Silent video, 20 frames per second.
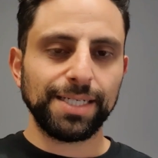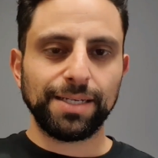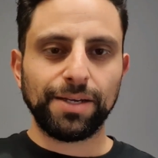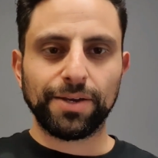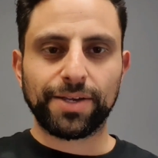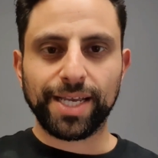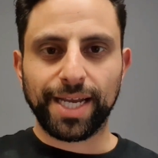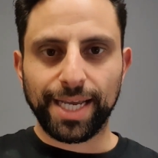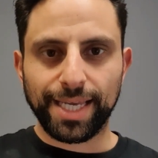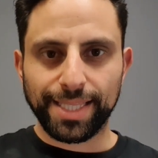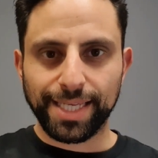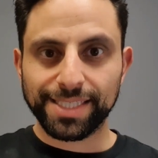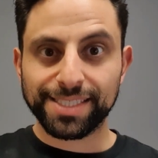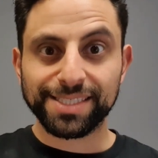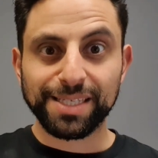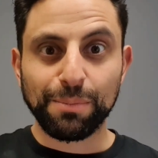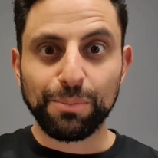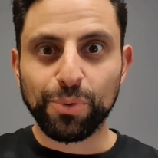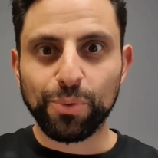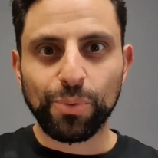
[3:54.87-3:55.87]
Okay,
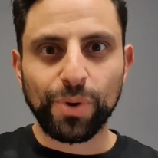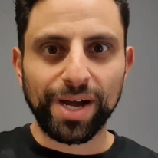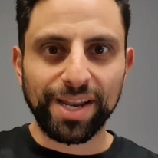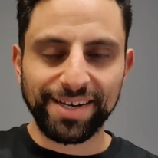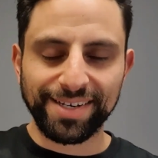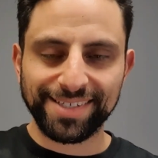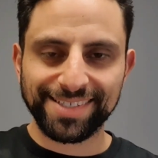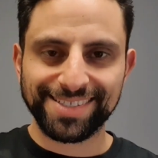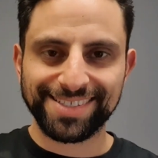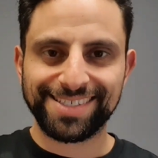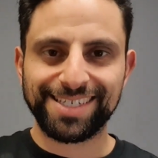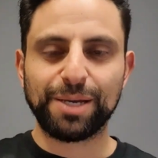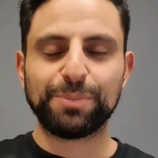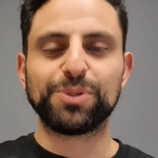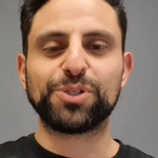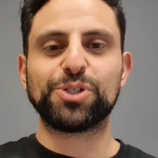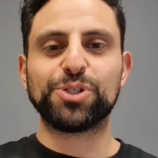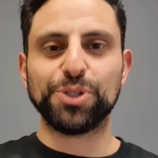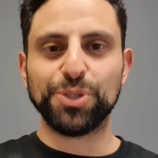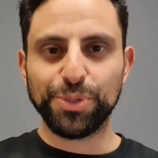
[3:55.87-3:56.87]
that's number one.
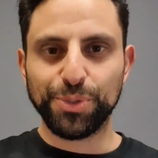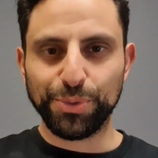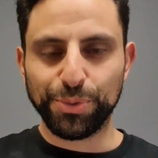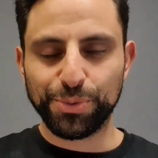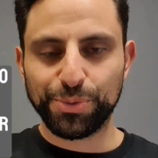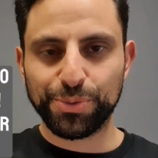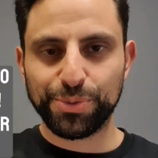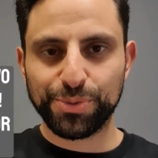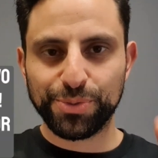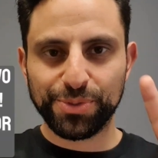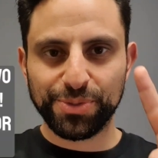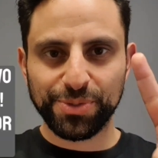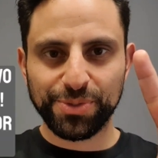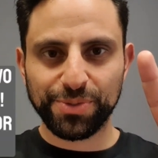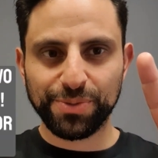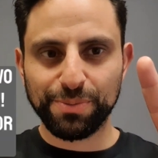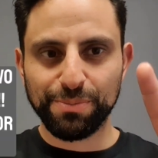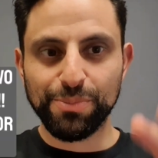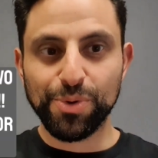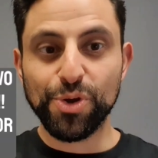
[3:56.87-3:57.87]
Number two,
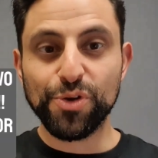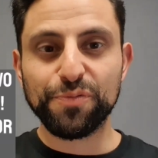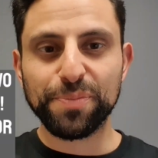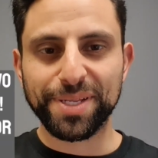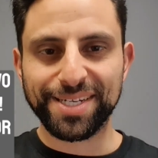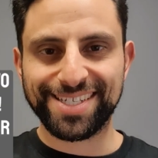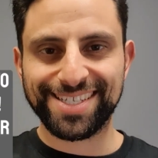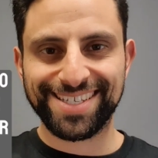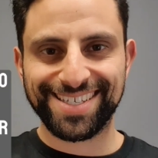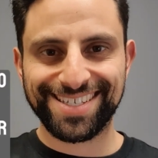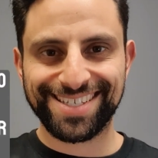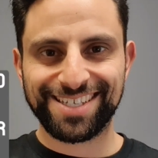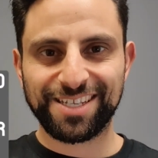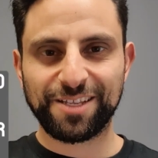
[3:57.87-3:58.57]
movement.